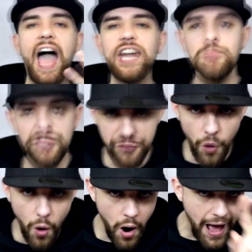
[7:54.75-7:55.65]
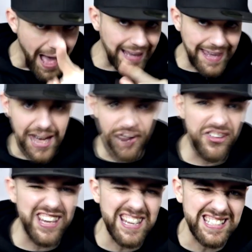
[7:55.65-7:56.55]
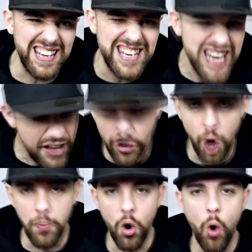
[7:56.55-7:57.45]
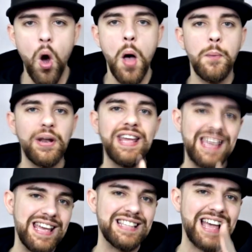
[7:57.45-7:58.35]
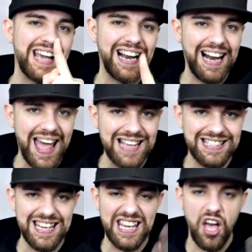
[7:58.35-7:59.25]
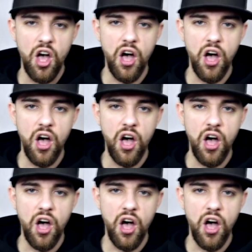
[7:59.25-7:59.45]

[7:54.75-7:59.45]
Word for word: At number four, again, I think it's inevitable, but it is a classic